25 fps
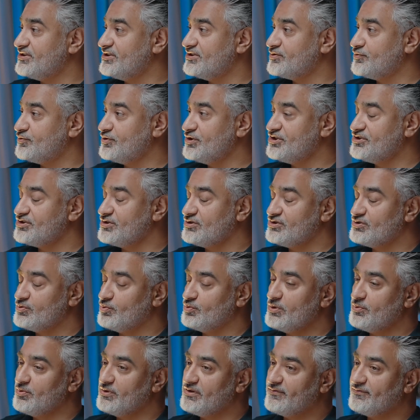in this region. So
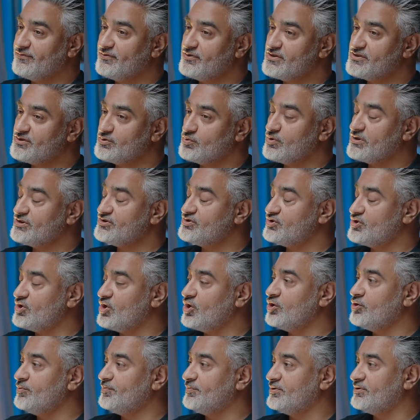we were the first ones
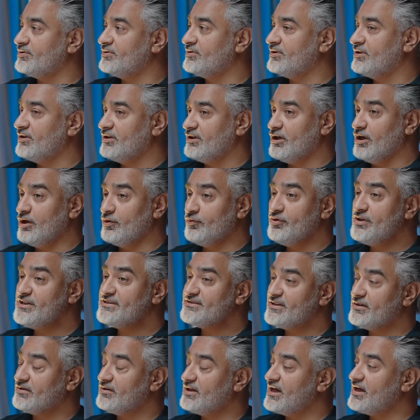to open a
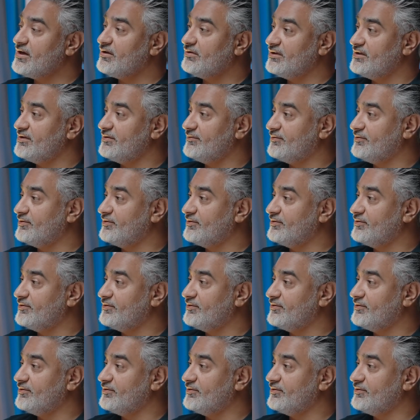retail outlet